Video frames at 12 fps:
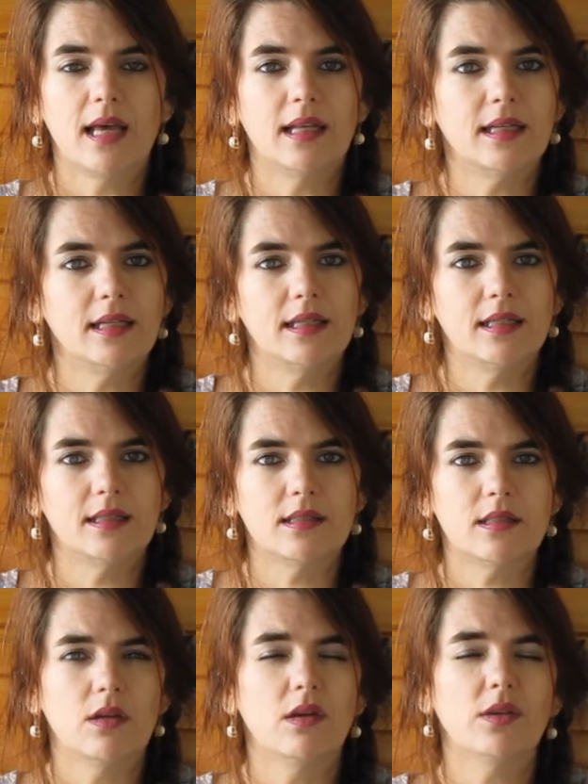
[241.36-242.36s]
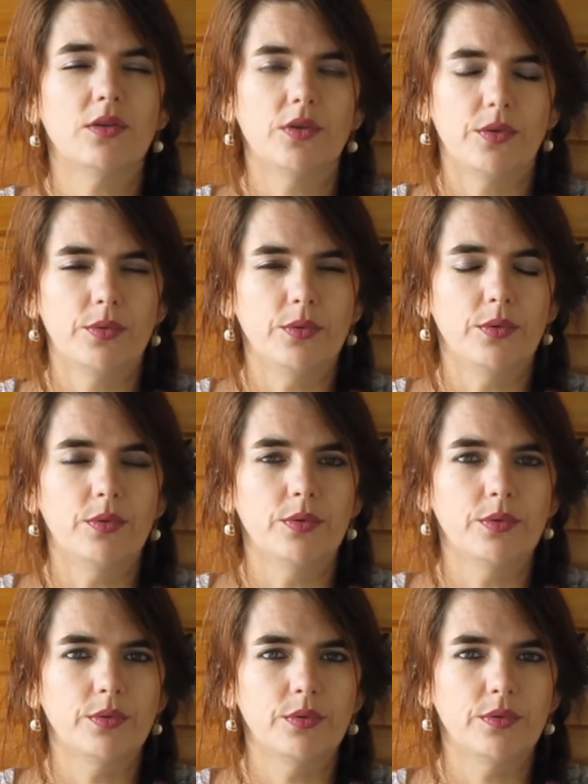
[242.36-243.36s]
that it's not you
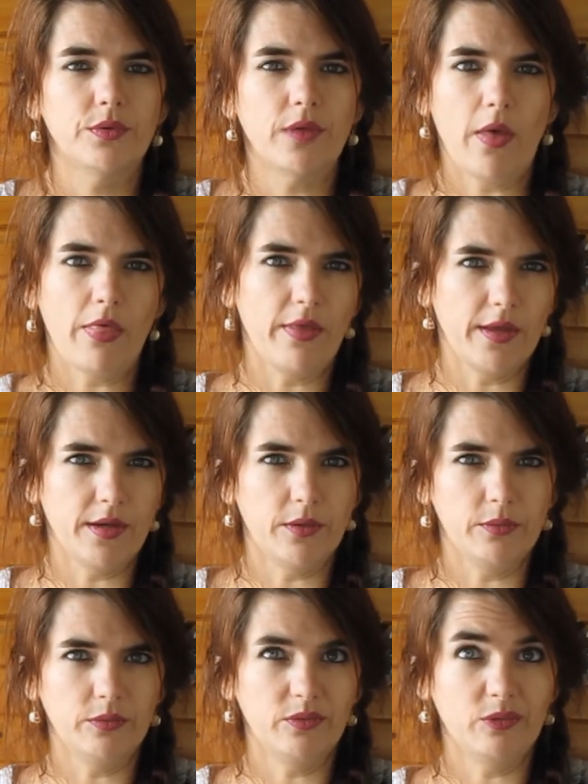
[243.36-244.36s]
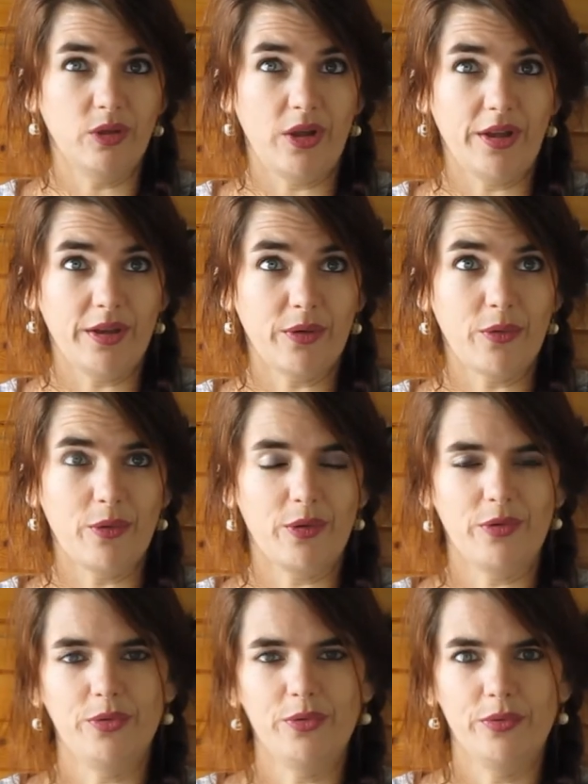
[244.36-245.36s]
that they don't like or
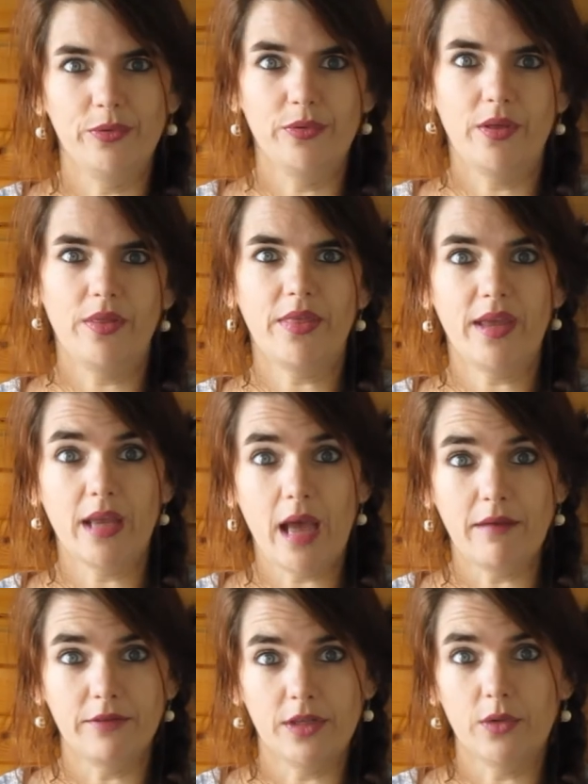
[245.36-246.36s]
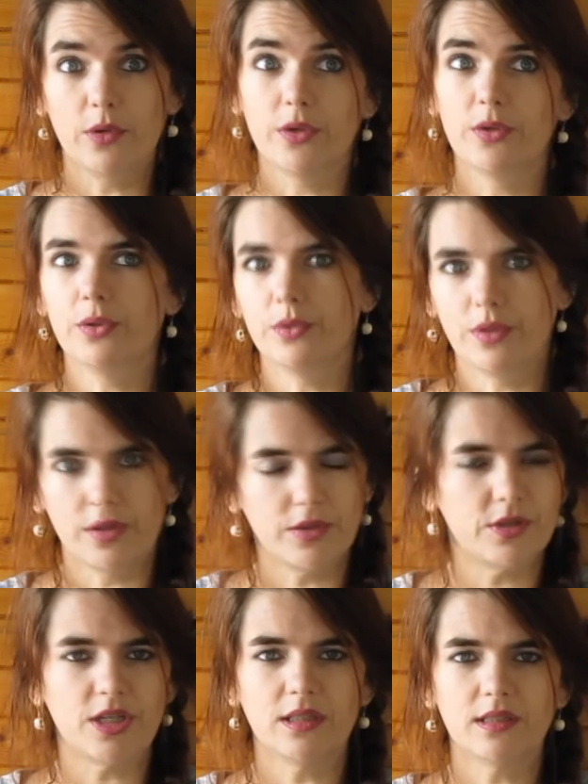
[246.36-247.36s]
you that they envy or you that
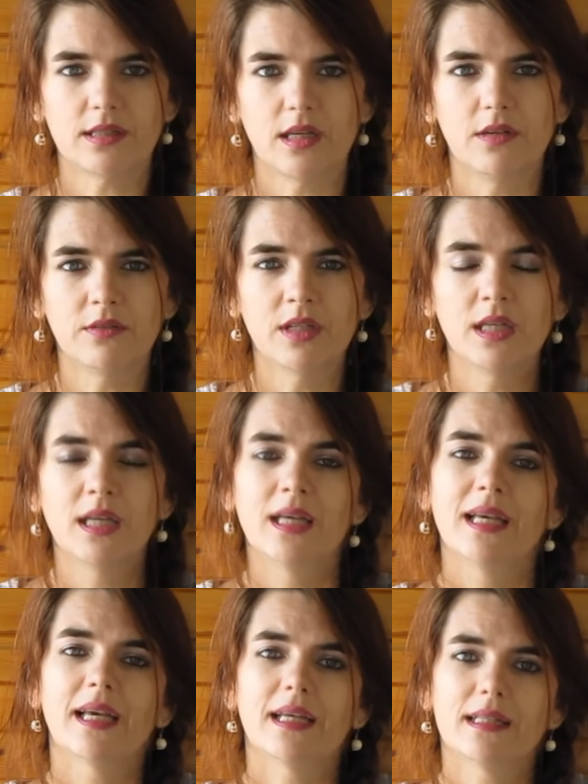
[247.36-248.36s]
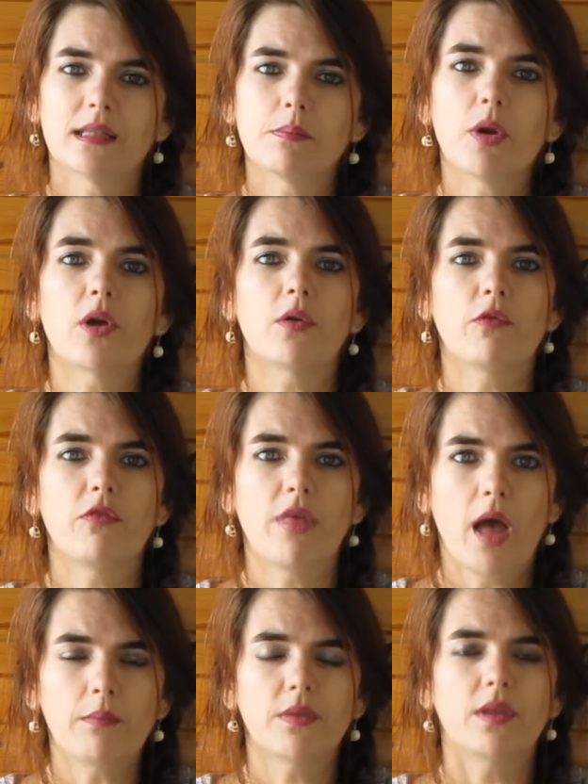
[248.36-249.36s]
they're jealous of. It's a part of
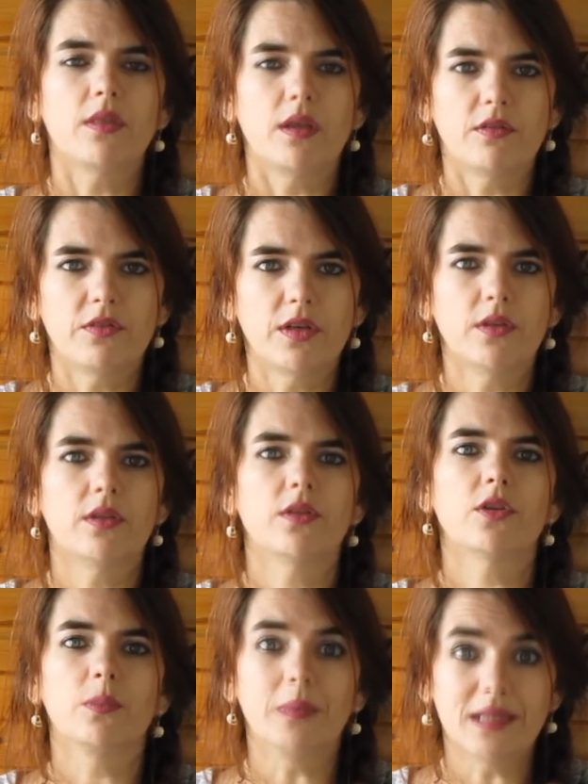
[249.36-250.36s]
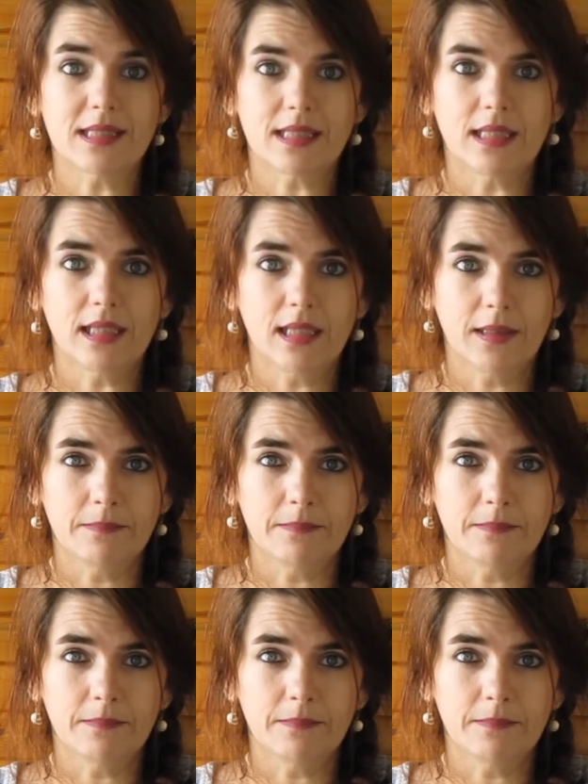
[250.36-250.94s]
them that they feel that they're missing.